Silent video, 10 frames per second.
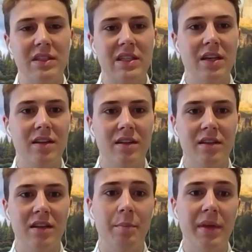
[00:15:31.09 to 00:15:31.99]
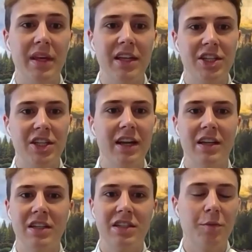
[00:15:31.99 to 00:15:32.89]
the beach,
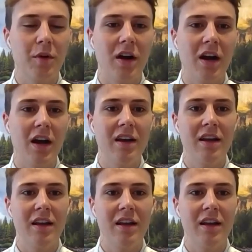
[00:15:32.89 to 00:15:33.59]
super hot,